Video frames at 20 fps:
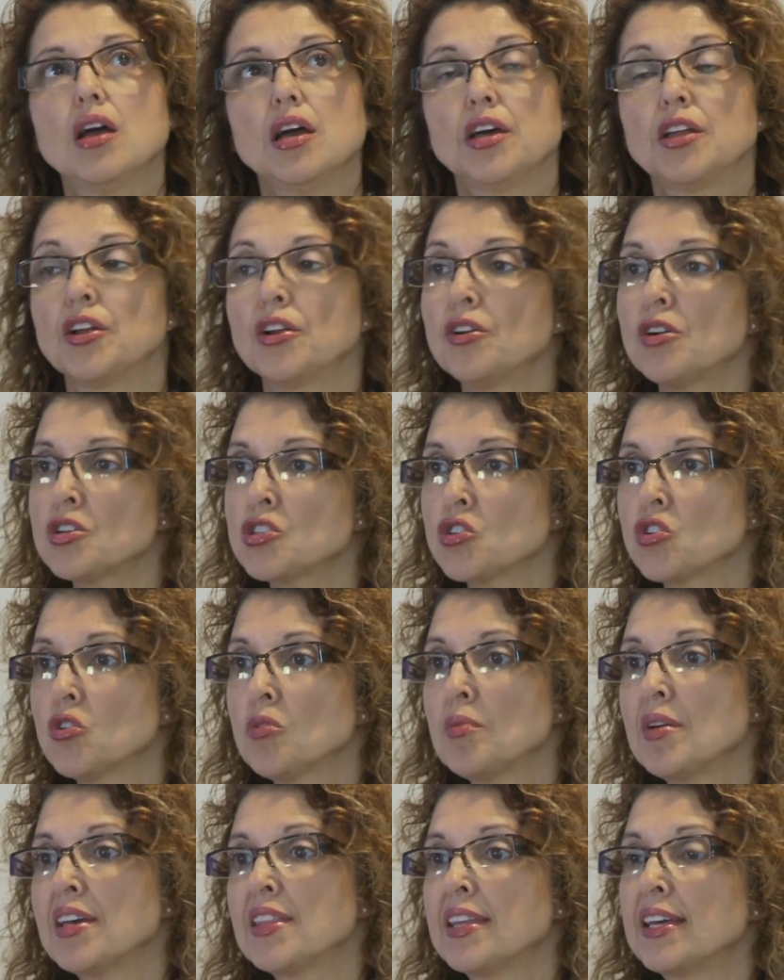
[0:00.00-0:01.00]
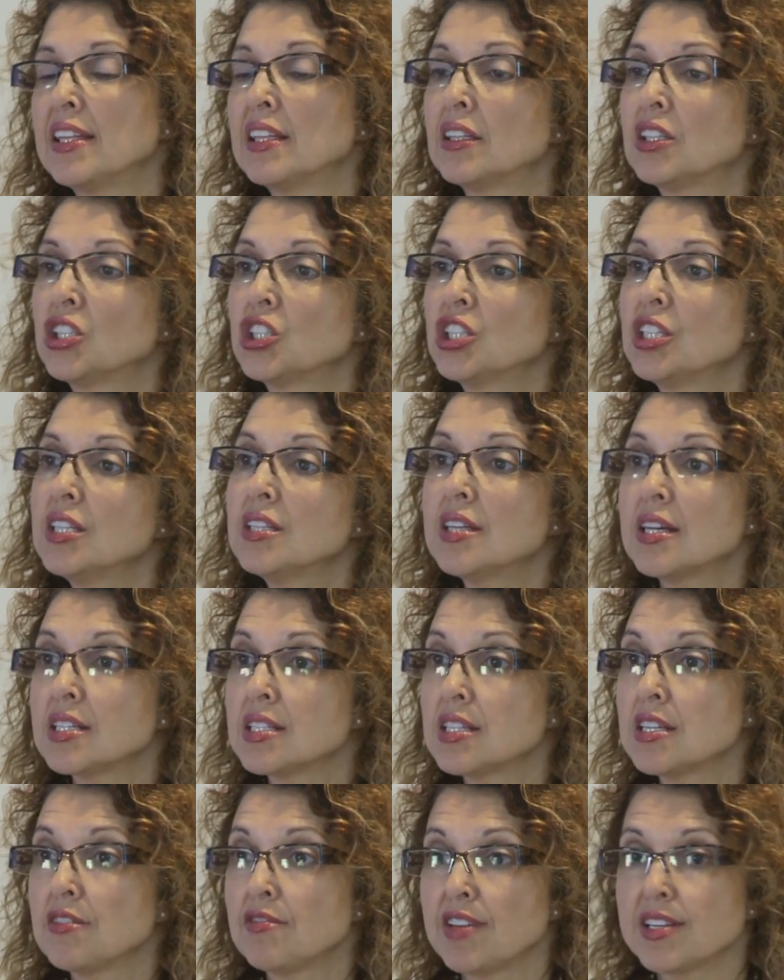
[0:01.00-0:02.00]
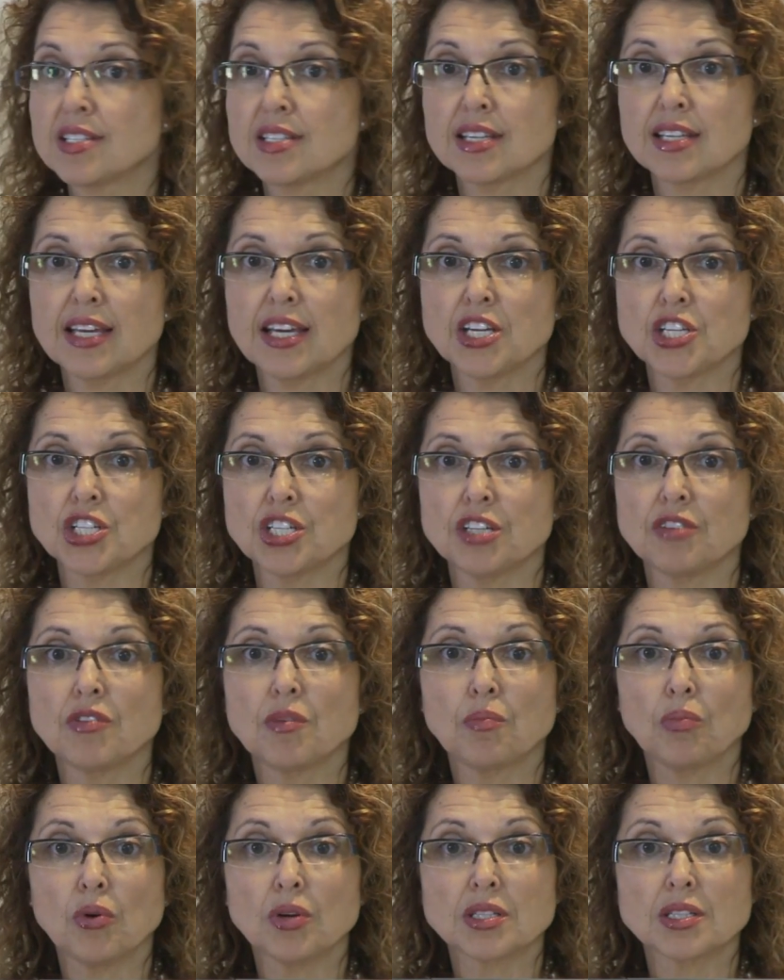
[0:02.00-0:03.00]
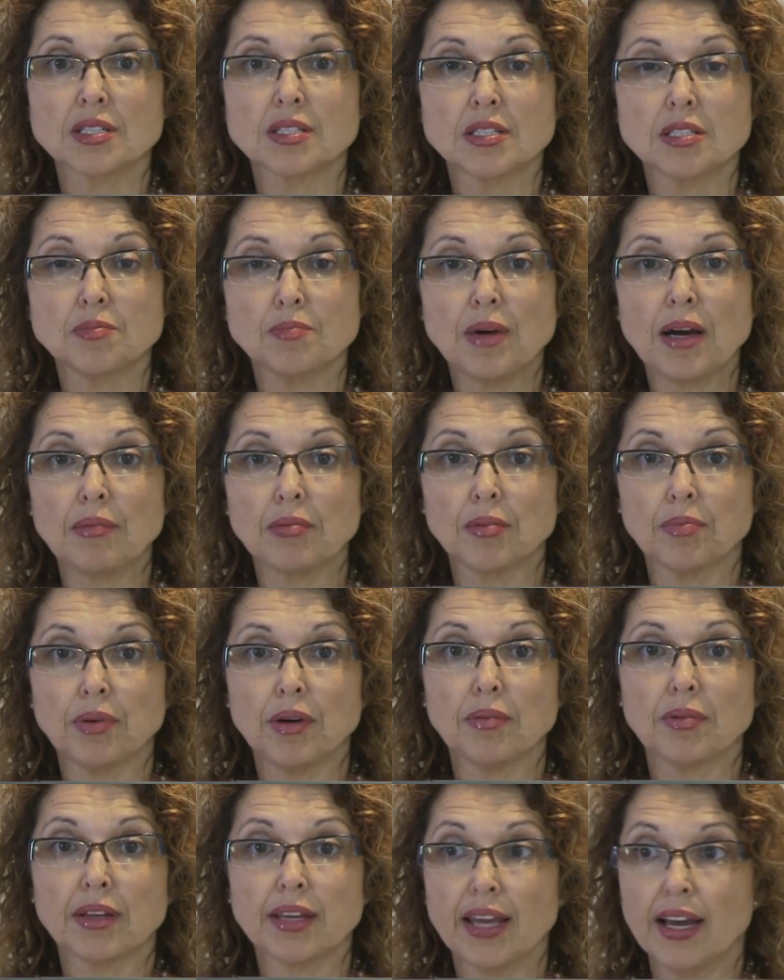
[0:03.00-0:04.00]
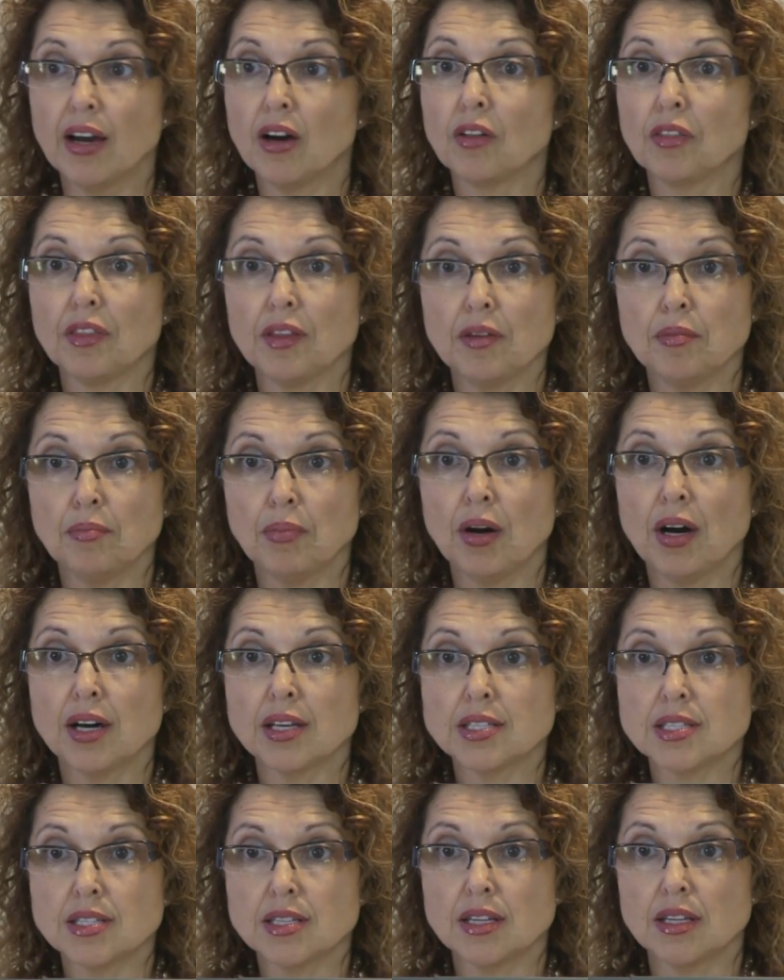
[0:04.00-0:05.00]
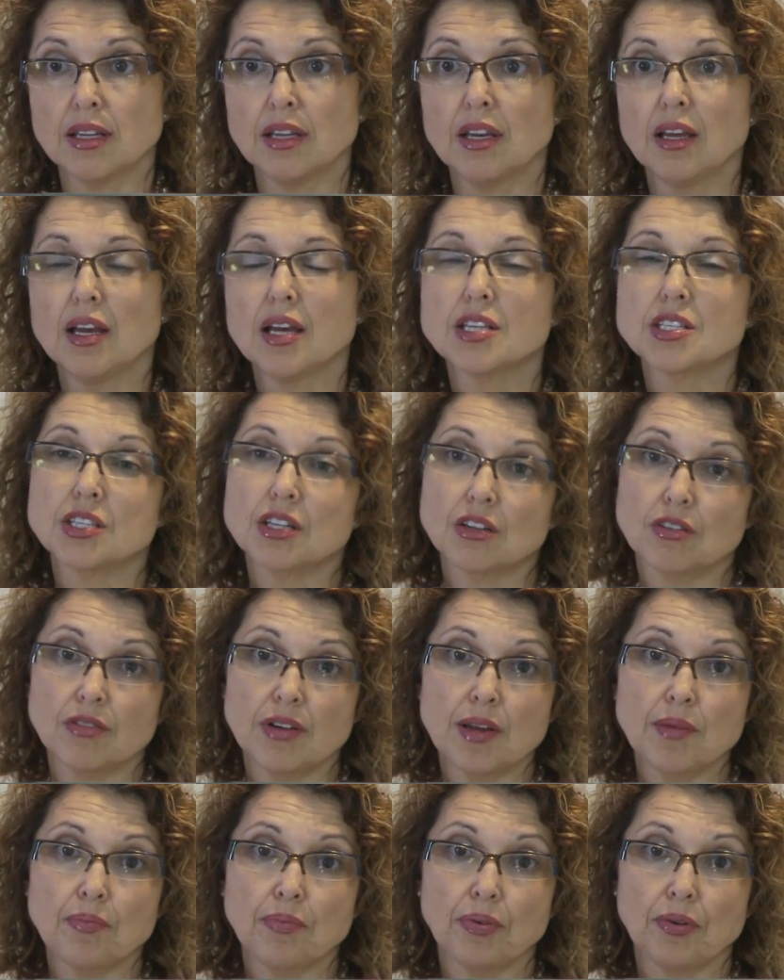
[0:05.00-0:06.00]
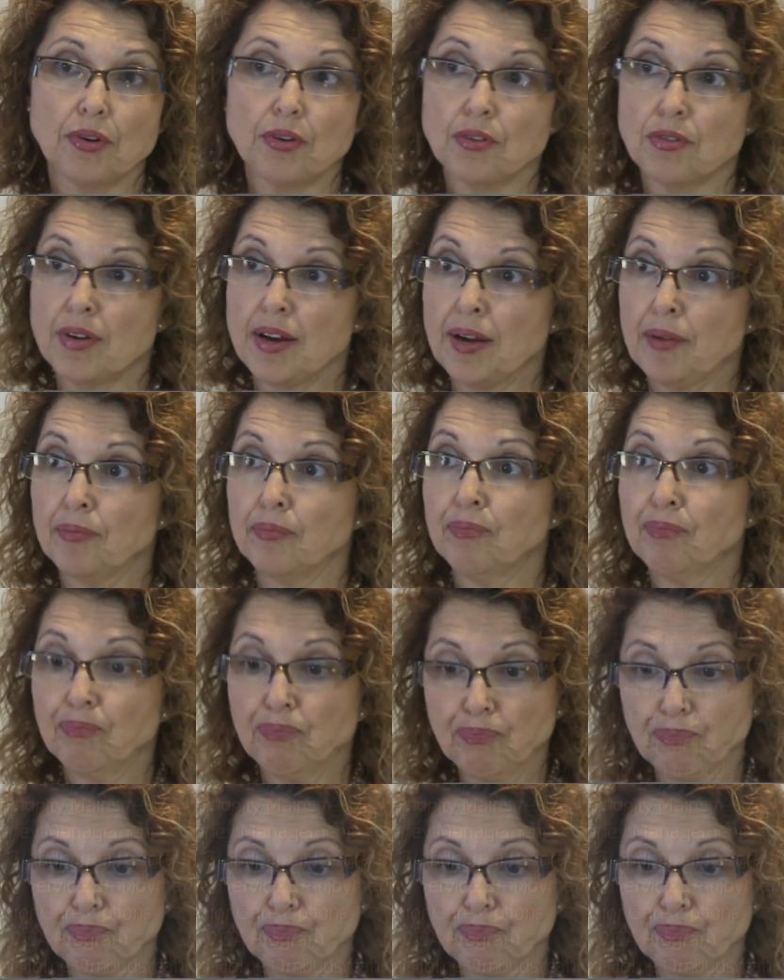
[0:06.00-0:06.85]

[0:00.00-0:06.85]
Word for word: in the nursing home, and then she does the investigation and reports it to the Department of Public Health in Boston. It's a great program.